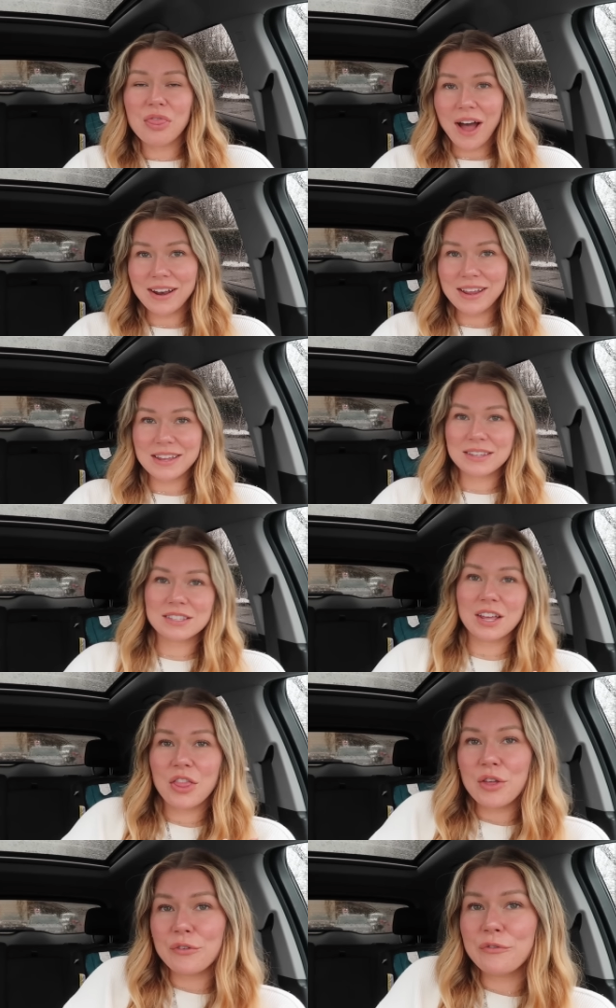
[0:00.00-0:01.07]
That is
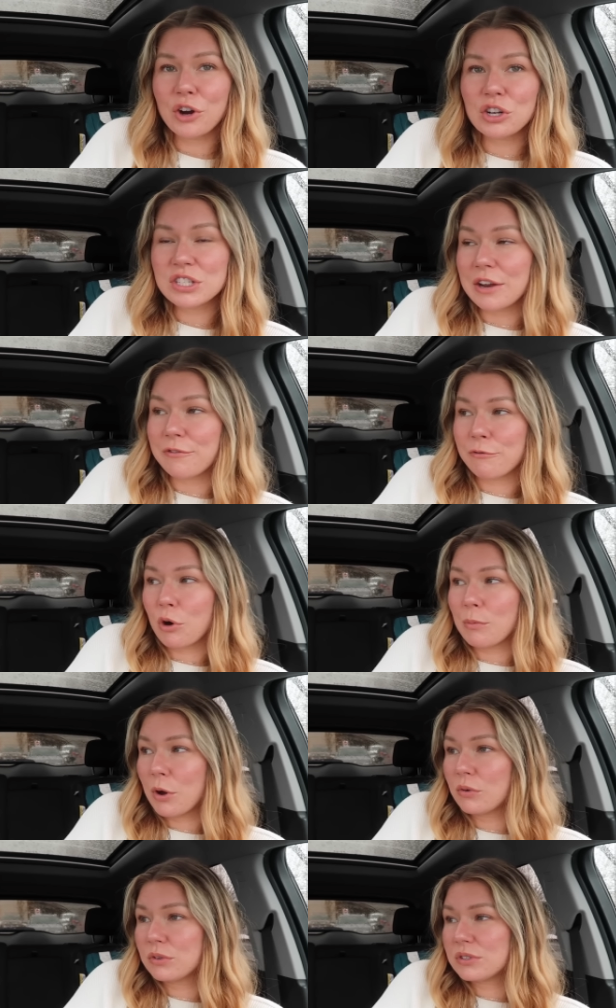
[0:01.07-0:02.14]
the first and
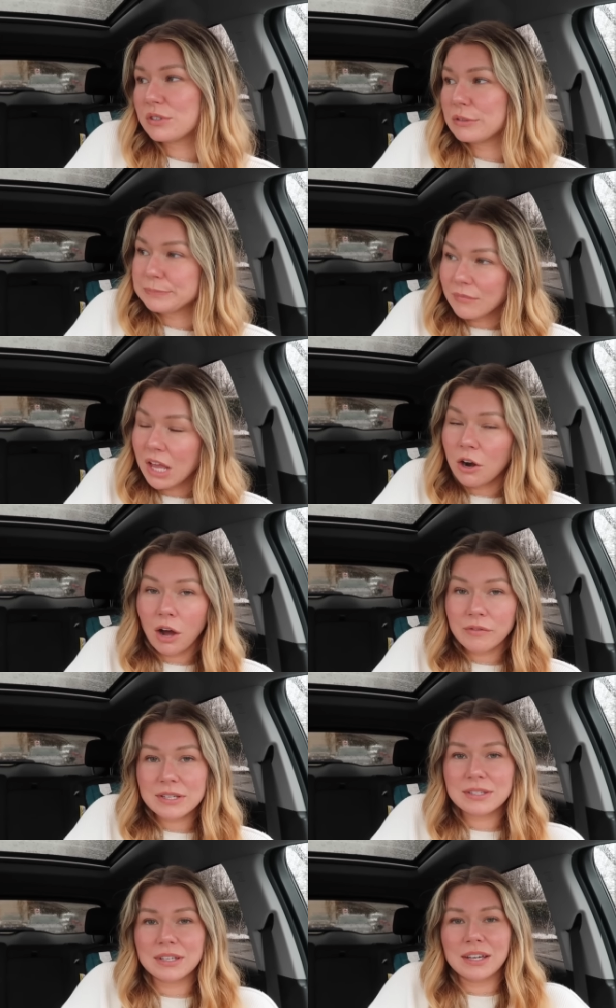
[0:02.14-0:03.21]
foremost. And
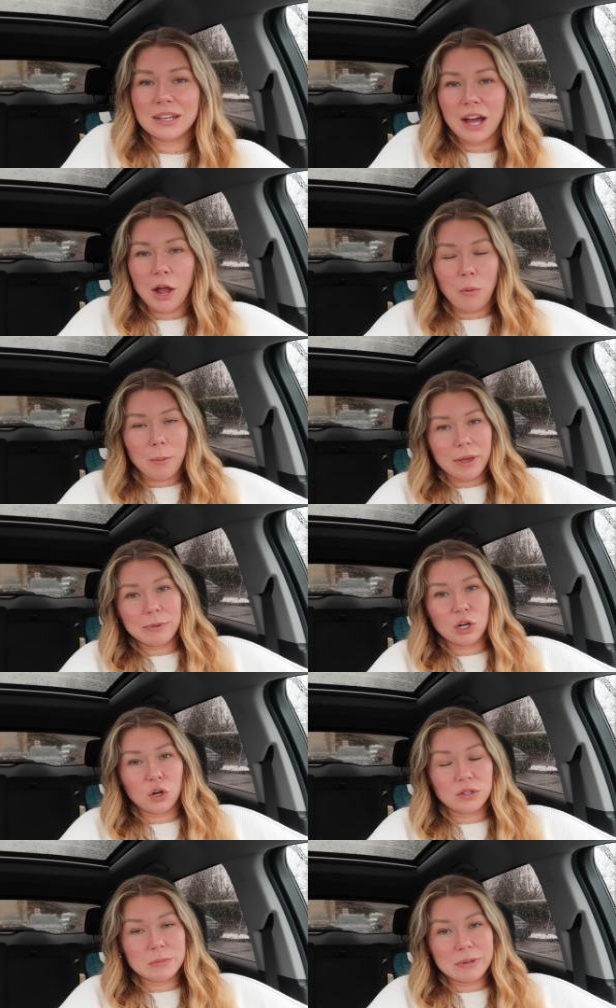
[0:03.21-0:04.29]
obviously, I want baby
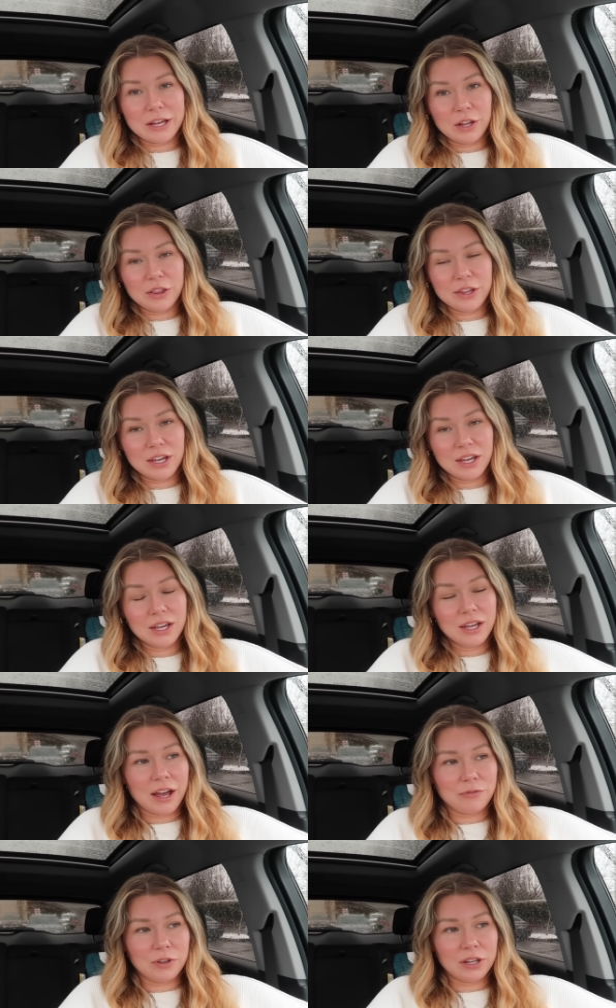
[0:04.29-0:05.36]
girl to be healthy.
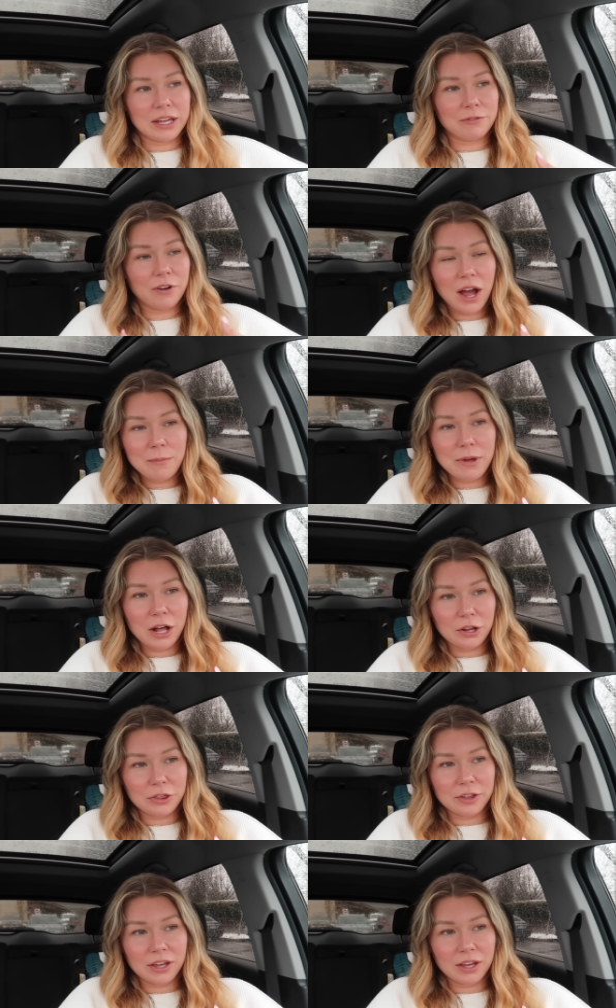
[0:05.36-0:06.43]
I feel like if I'm
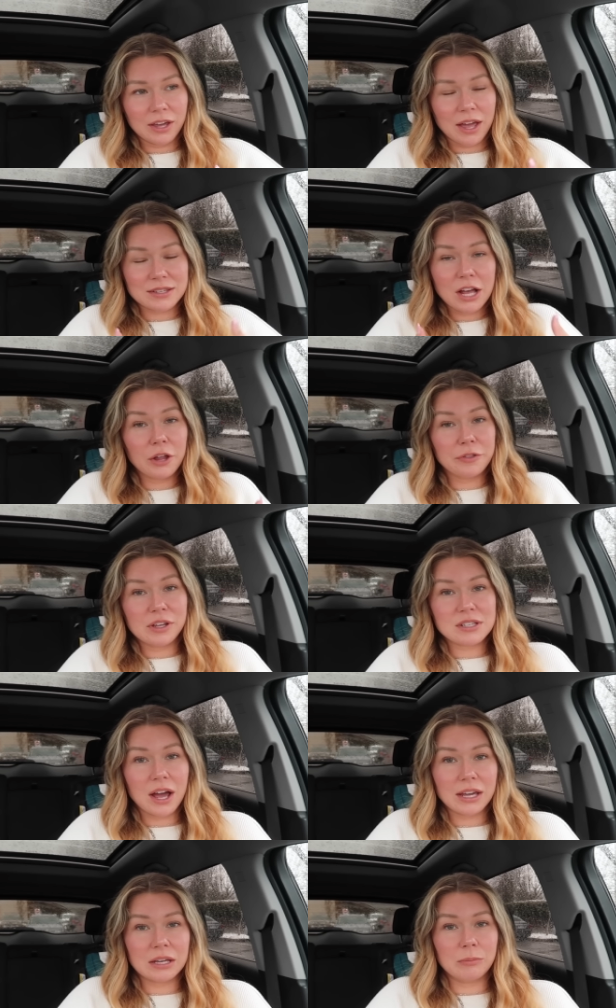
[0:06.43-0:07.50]
healthy, as healthy as
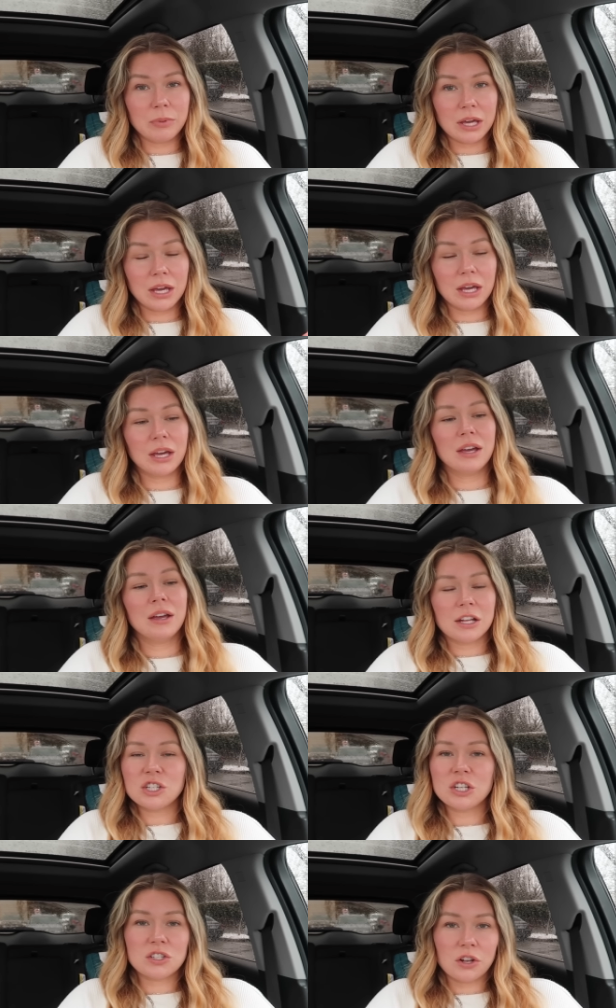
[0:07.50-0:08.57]
I can be,
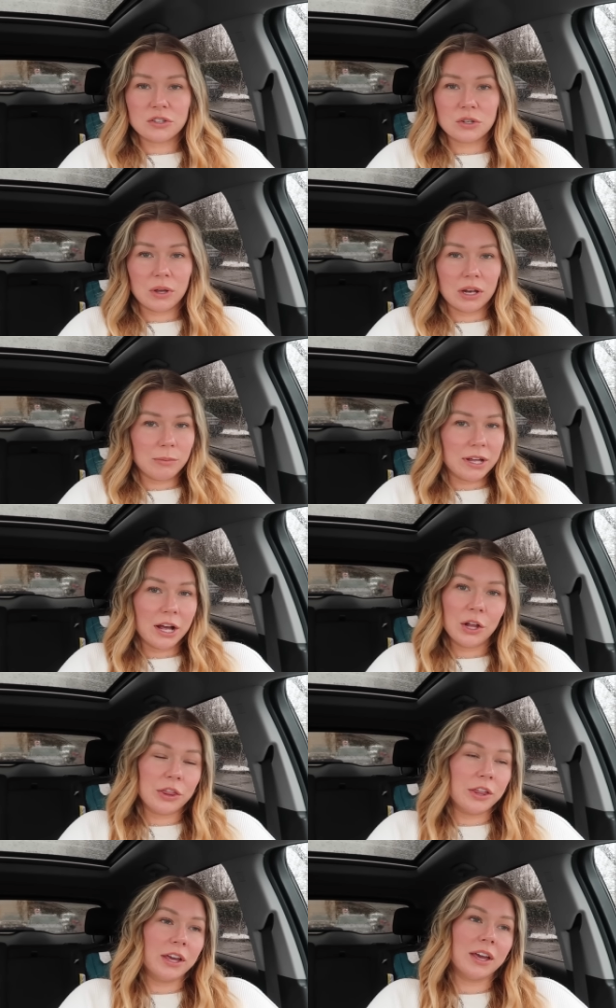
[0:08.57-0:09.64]
then she's also going to be
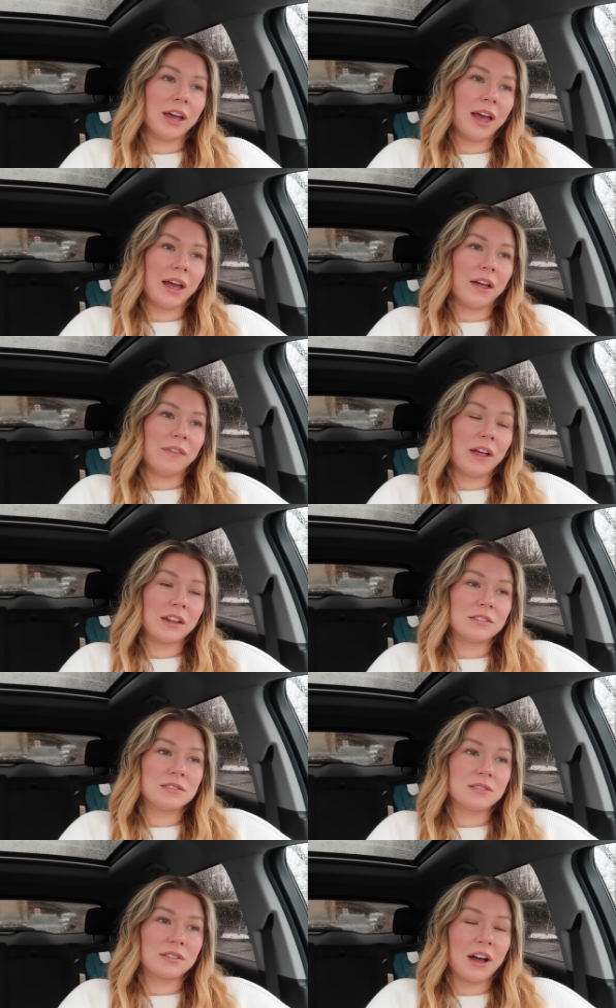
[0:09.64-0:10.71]
healthy. And
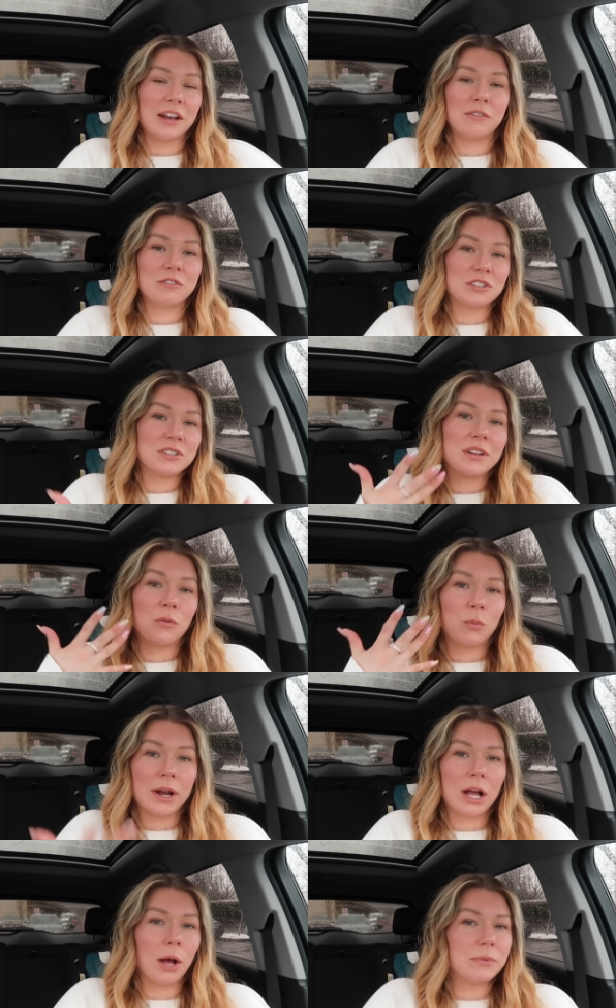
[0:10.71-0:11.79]
that's kind of just
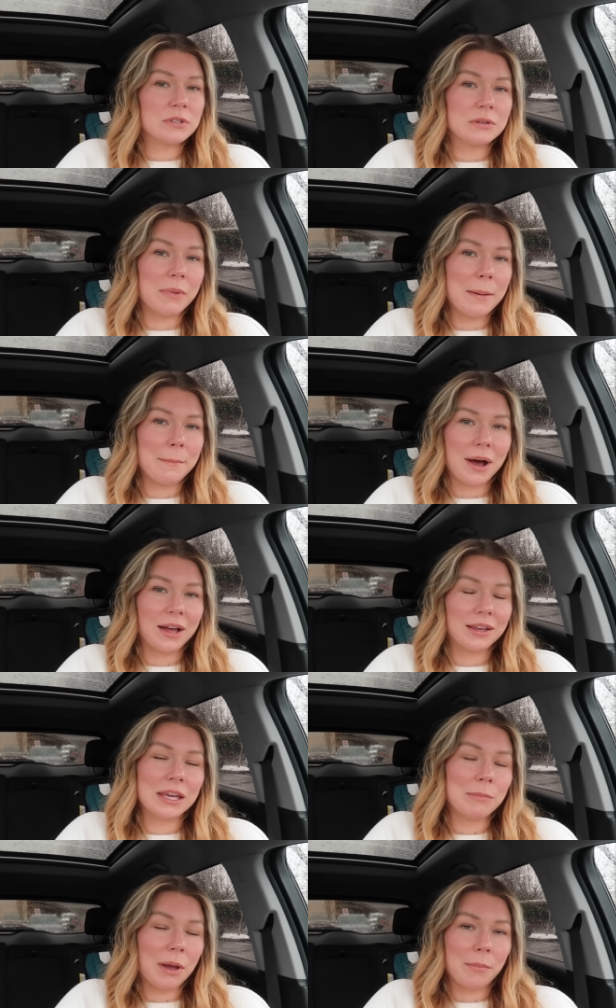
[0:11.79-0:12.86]
what helps my mind
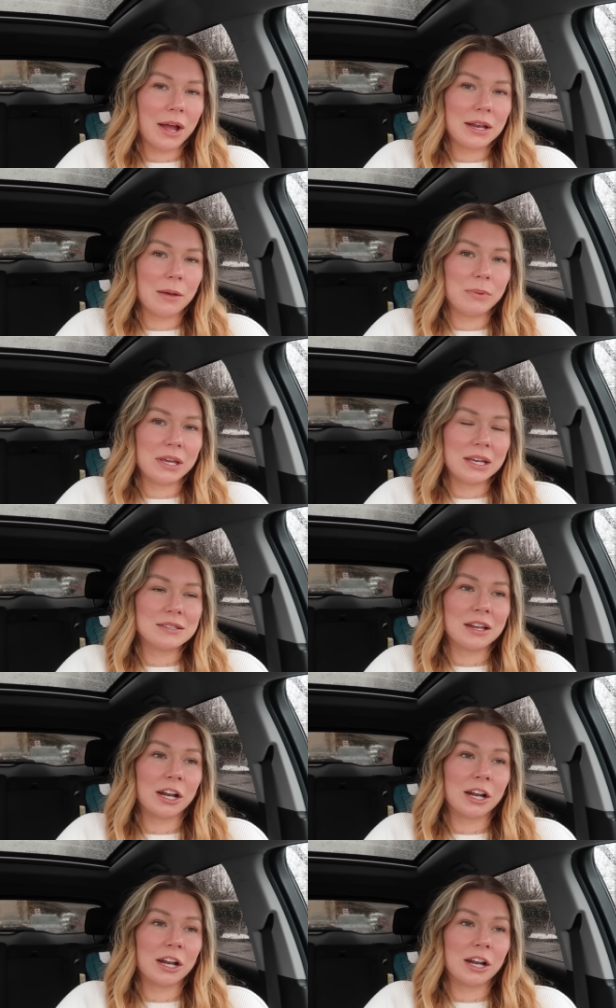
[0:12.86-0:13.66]
keep my mind at peace.